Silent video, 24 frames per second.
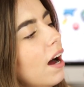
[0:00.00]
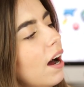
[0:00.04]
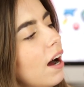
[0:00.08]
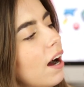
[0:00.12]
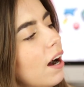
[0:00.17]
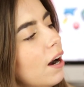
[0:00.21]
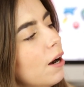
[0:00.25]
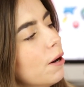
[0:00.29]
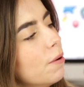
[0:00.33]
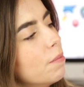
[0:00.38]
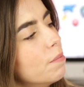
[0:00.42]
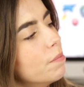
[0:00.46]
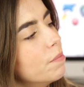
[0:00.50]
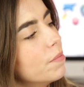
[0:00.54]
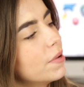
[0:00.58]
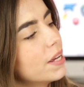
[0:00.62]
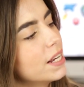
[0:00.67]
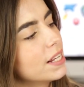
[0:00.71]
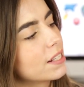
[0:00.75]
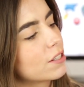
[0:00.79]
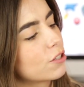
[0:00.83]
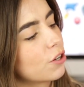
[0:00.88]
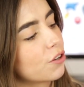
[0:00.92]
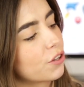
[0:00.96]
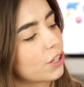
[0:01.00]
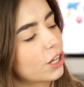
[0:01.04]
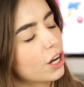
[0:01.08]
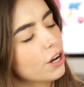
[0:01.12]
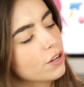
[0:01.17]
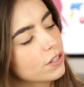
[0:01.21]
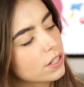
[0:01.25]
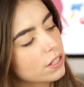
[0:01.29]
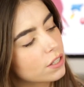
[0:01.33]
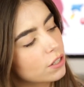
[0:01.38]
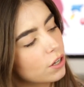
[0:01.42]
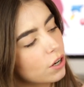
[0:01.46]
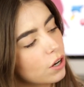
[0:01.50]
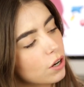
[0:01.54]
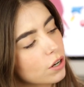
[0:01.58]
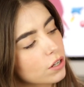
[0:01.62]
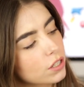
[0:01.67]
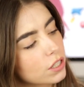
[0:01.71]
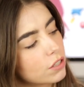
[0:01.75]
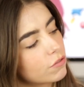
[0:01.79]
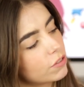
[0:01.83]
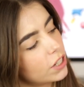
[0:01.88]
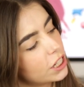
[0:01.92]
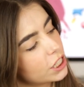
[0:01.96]
Um, it's got the Cozy
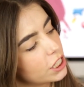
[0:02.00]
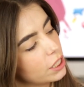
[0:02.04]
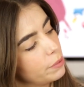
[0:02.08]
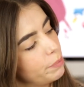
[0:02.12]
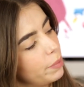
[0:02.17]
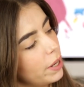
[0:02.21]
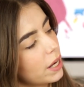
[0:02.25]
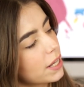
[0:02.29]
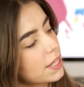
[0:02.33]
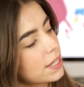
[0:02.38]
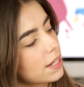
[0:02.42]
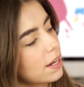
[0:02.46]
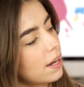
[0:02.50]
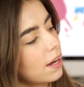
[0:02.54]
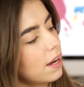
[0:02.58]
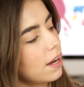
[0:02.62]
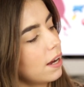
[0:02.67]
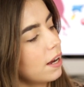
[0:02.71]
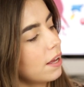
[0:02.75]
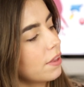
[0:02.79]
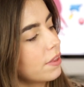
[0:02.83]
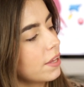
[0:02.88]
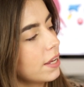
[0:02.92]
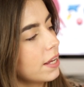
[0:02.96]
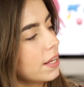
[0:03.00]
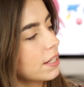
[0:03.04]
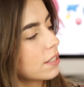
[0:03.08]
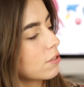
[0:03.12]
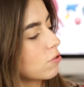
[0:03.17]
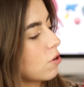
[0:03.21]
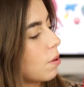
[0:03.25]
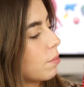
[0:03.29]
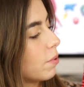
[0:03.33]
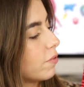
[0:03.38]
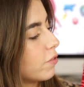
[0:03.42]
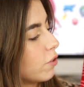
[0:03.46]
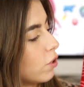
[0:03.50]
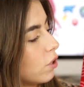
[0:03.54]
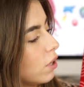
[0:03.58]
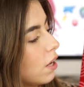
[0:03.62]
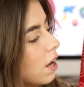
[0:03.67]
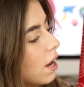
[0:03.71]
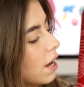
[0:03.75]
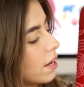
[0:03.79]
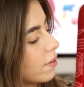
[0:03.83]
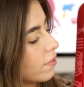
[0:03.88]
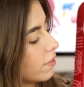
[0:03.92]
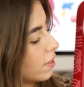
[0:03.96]
Socks, the Righteous Butter, the Scrub of Your
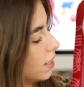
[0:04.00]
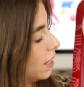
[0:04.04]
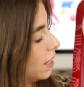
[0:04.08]
Life,